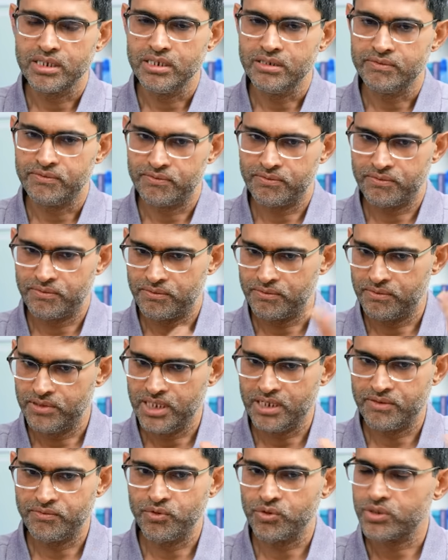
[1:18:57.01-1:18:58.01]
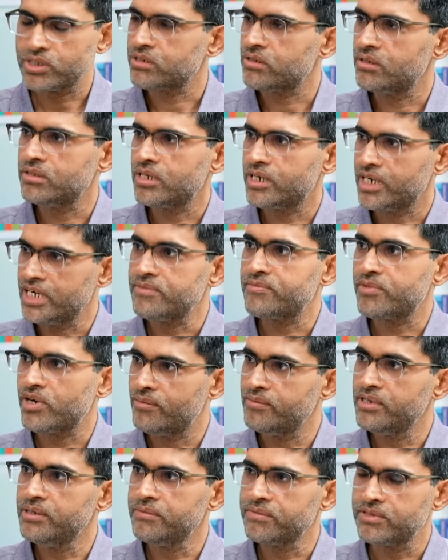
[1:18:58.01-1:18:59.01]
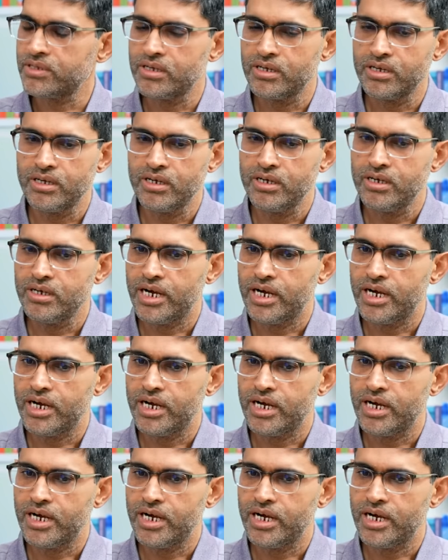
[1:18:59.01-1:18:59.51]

if they are focused on the right problems, yeah.